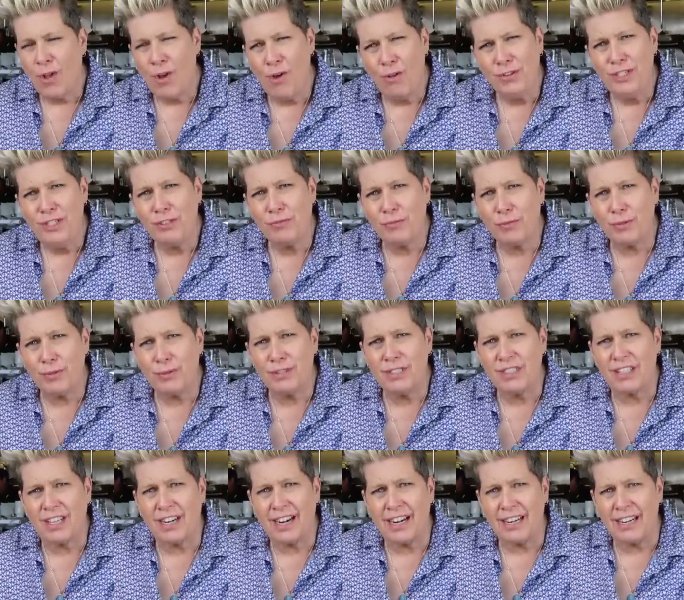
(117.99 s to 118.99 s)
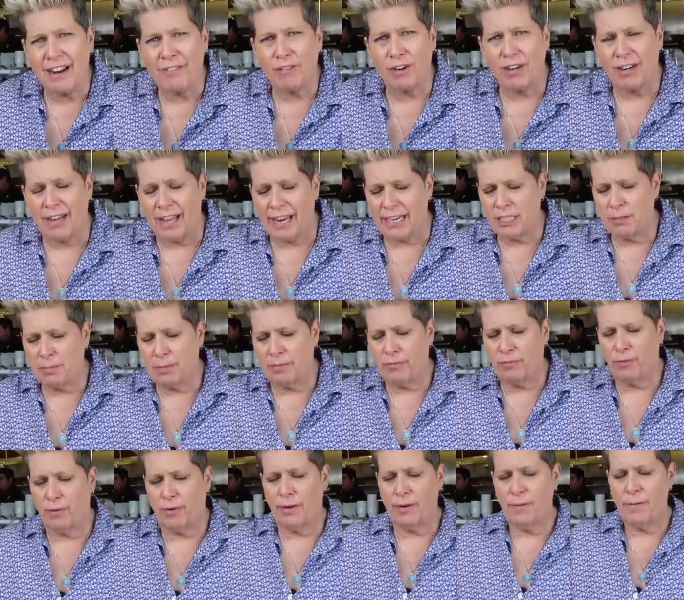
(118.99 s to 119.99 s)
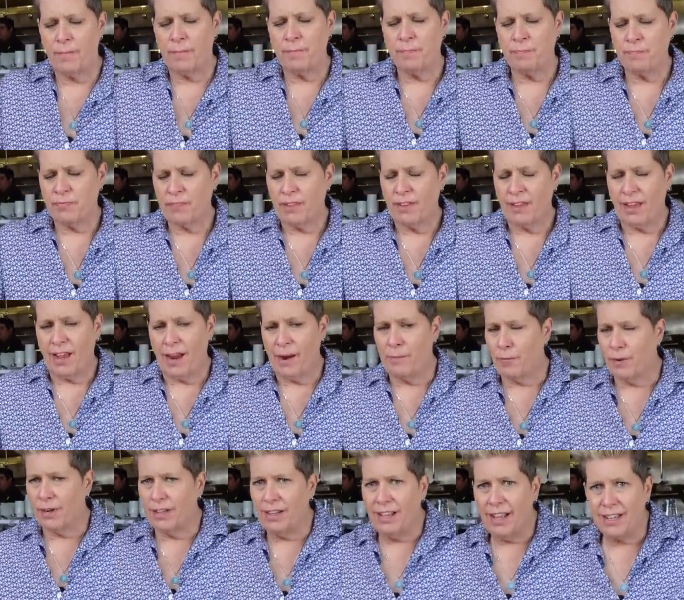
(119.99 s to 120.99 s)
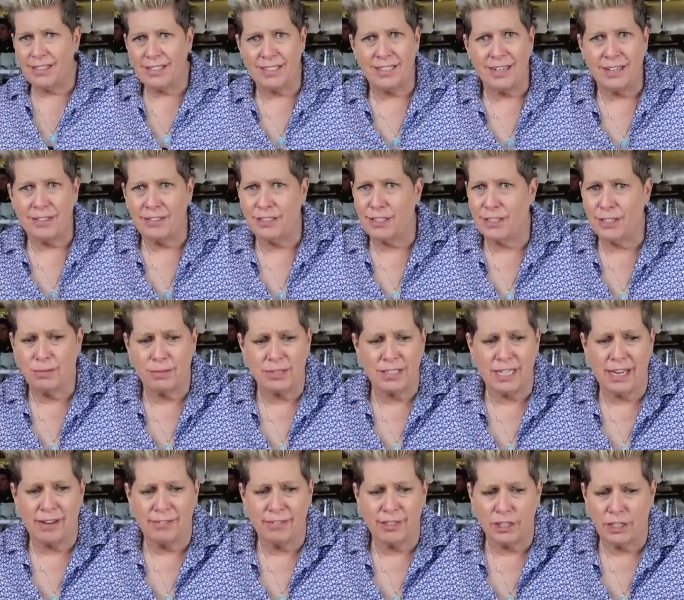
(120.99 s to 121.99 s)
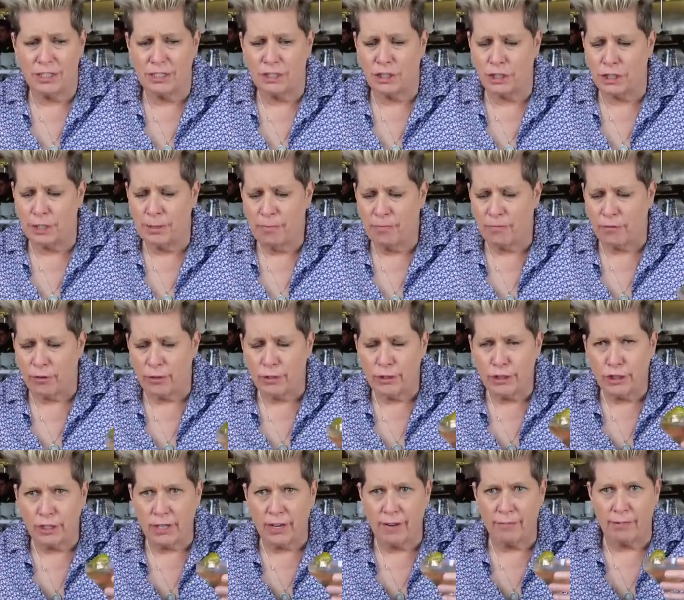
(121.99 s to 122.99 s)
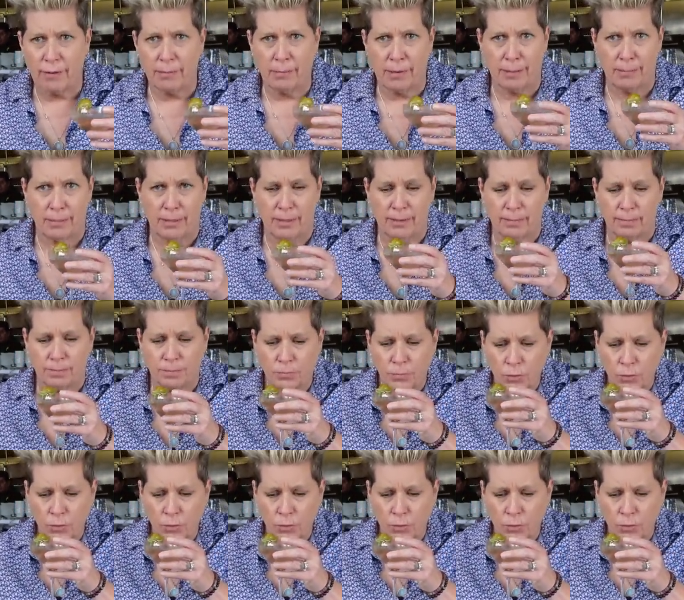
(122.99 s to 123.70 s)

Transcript: All these foods that I'd never liked before, I'm realizing I just was having the cheap version of it maybe.